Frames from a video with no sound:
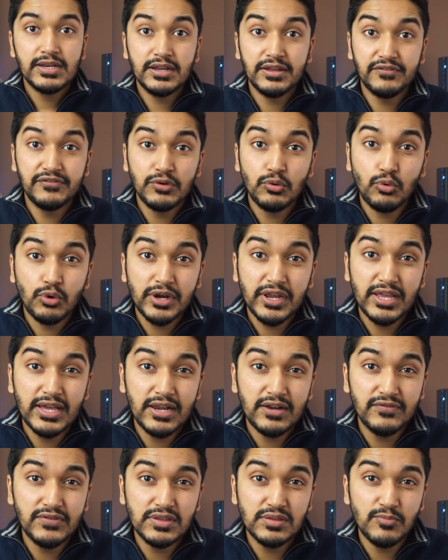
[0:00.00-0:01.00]
Now, if you're working
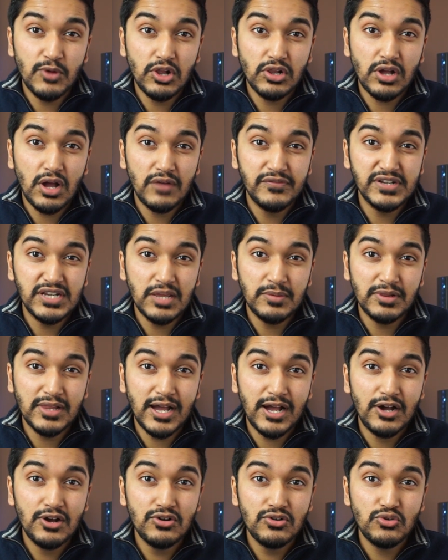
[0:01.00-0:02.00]
out of a small coffee table
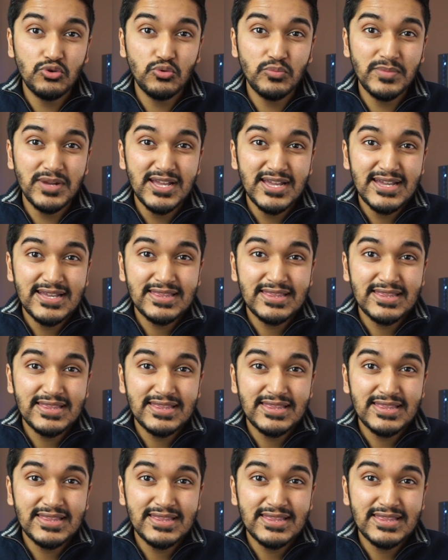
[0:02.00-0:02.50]
at home,